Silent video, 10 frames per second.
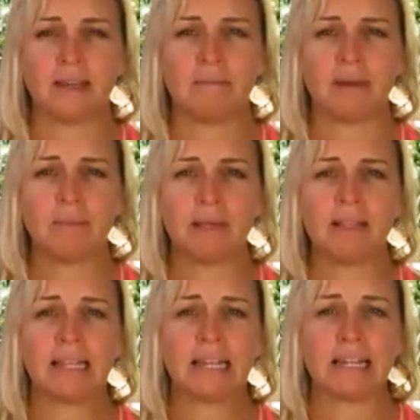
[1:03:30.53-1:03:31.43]
Maybe
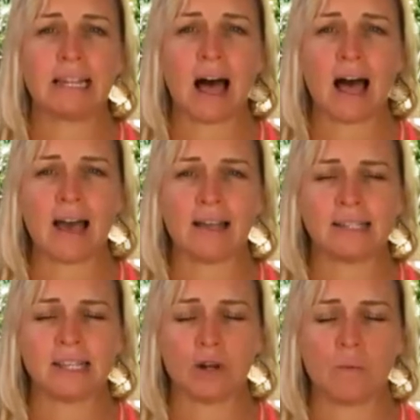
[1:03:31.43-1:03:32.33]
the little
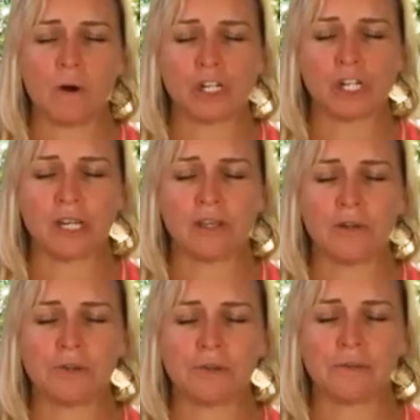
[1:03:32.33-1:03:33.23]
eyes that are watching you.